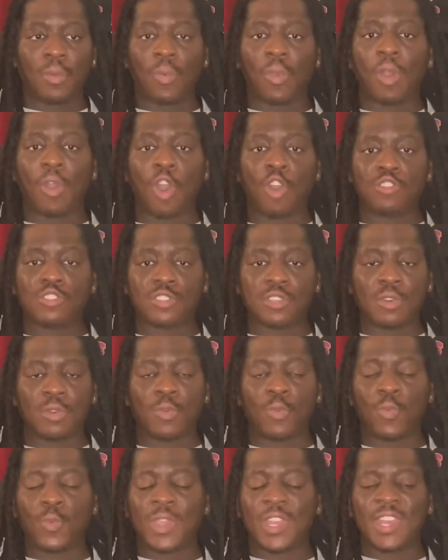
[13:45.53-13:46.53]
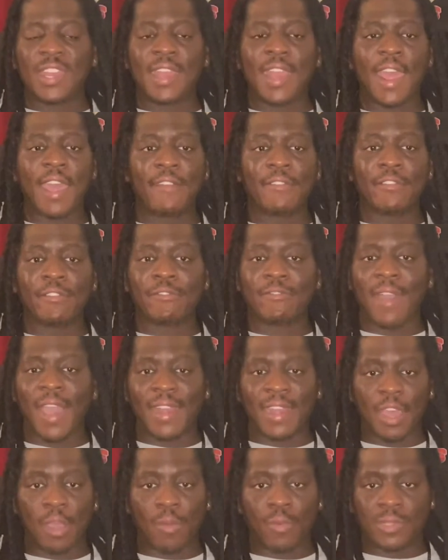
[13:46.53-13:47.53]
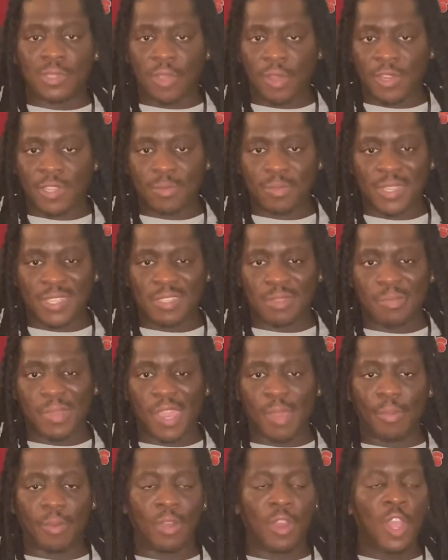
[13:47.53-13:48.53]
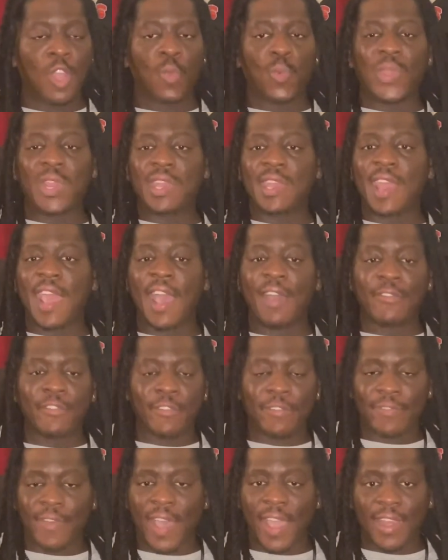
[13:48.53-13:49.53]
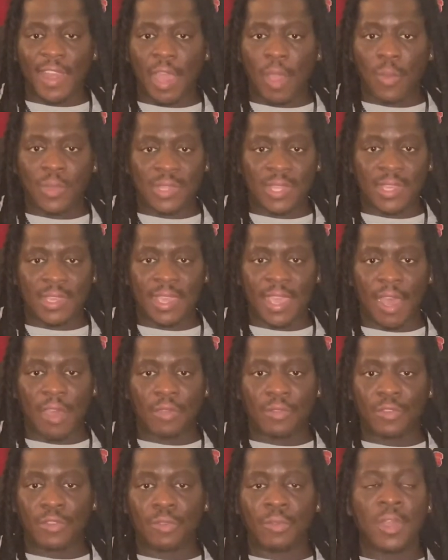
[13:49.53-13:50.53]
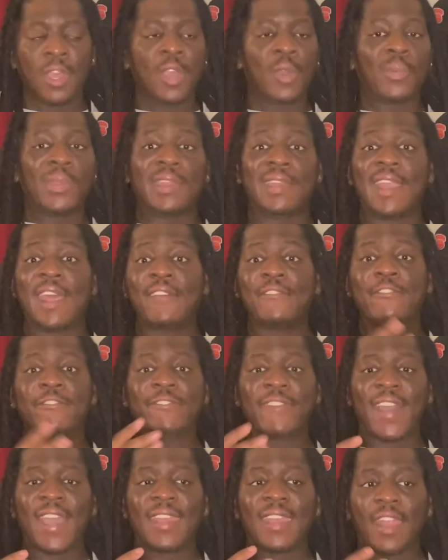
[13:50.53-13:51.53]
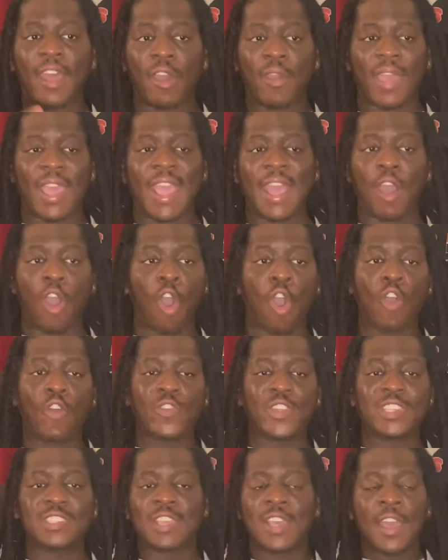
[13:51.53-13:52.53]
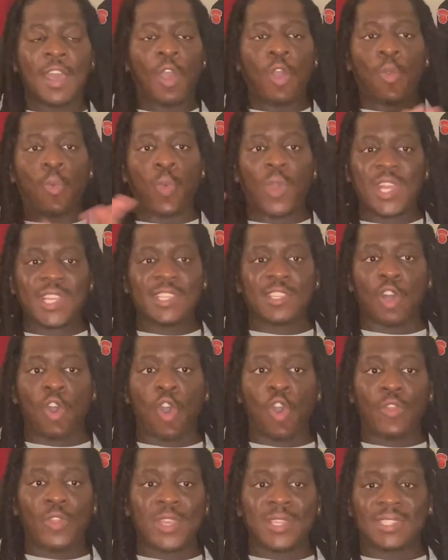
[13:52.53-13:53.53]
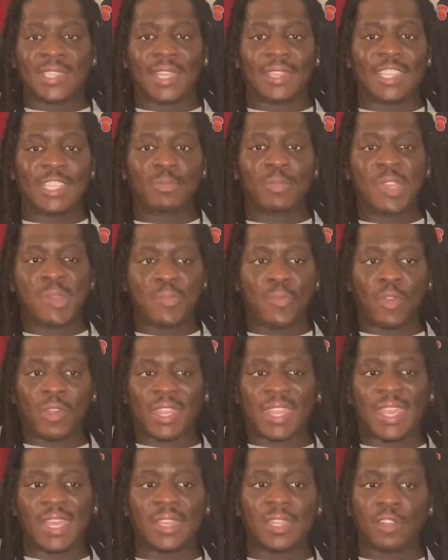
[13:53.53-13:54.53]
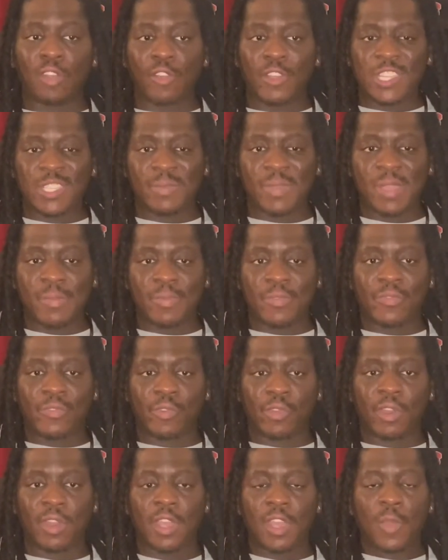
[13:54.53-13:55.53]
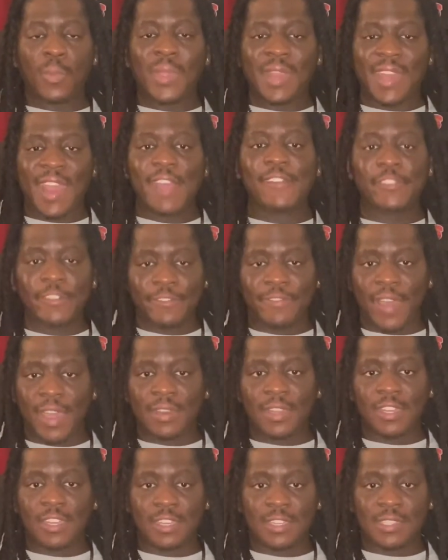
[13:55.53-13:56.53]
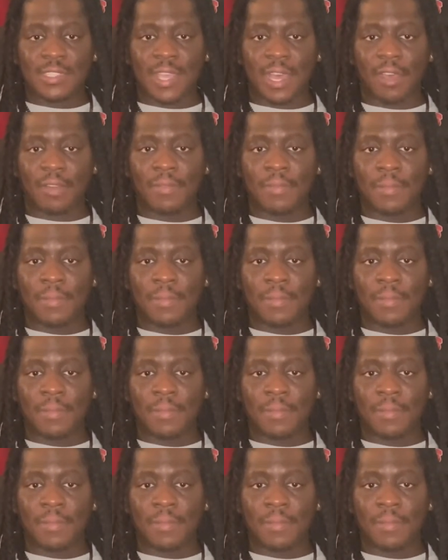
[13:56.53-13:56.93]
Also, we never find out what's on this piece of paper. We never find out what the accountant knew. We never find out all this. What is all this that these people are killing all these people for? We never find none of this out.